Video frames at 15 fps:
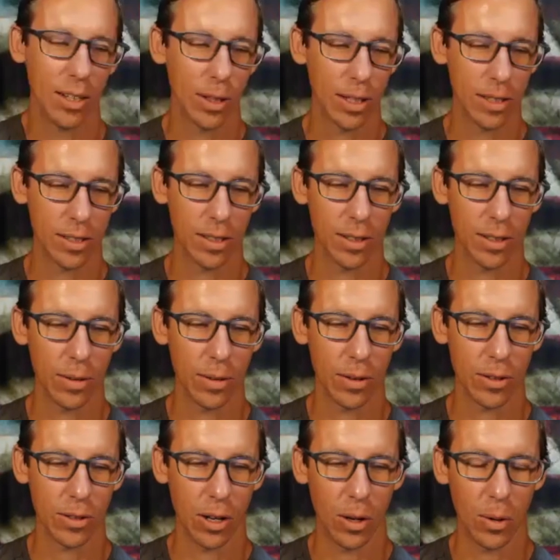because there
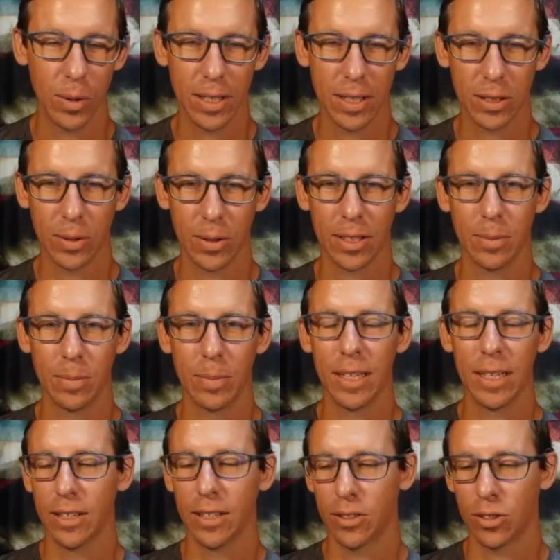there's always going to
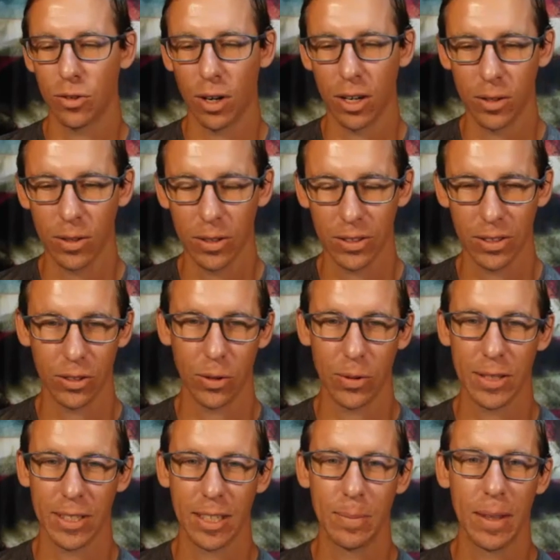be struggles. There's
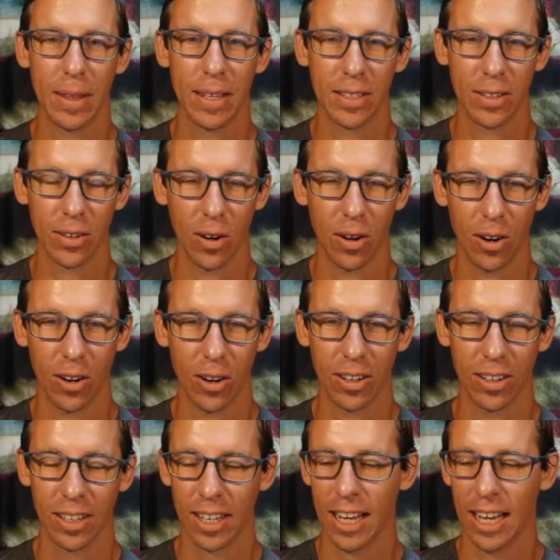always going to be things that are hard.